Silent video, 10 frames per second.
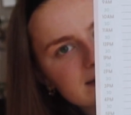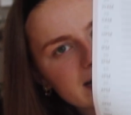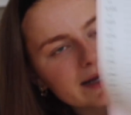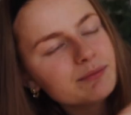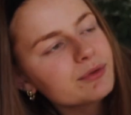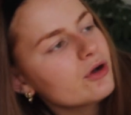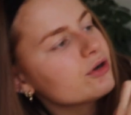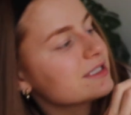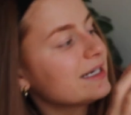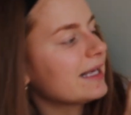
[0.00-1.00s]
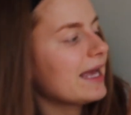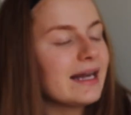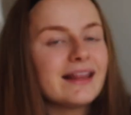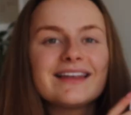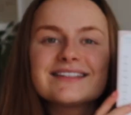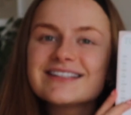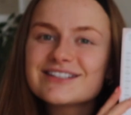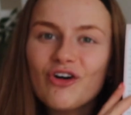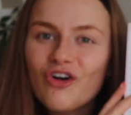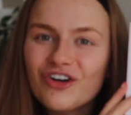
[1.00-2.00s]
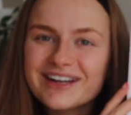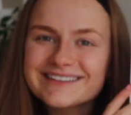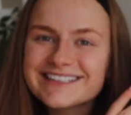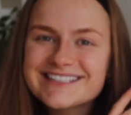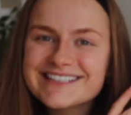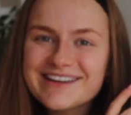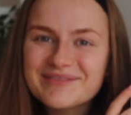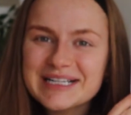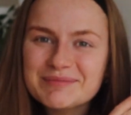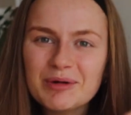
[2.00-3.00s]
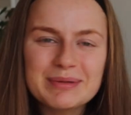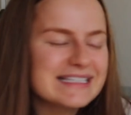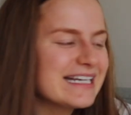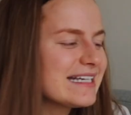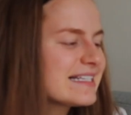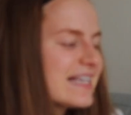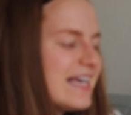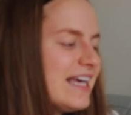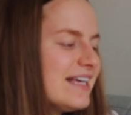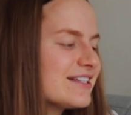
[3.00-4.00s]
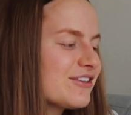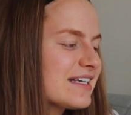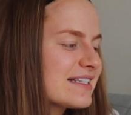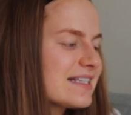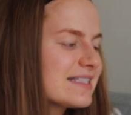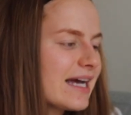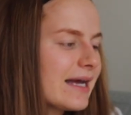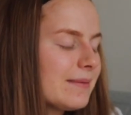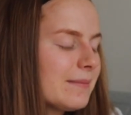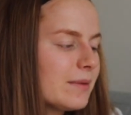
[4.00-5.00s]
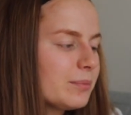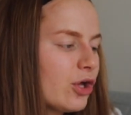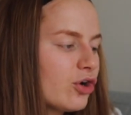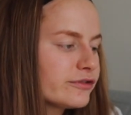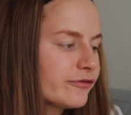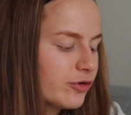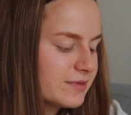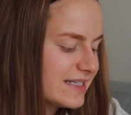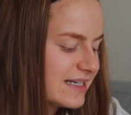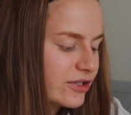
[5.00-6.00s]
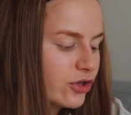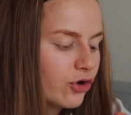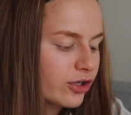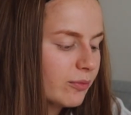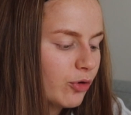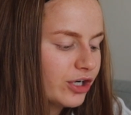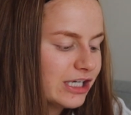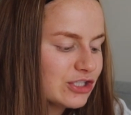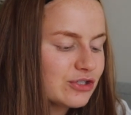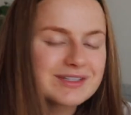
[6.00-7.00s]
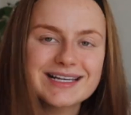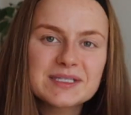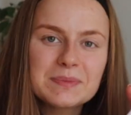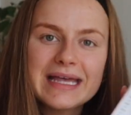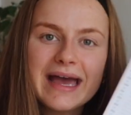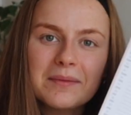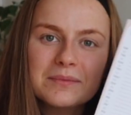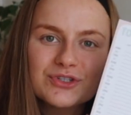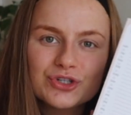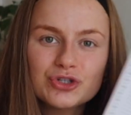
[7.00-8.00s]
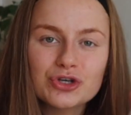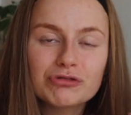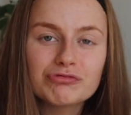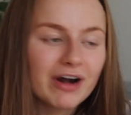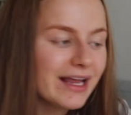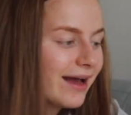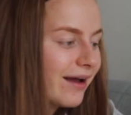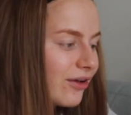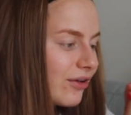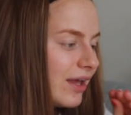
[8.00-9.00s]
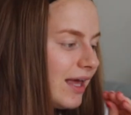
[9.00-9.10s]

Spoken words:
time blocked, and again, this is on Listy, My Small Business. So this is time blocked from 6 o'clock in the morning to 6 p.m. So you can write out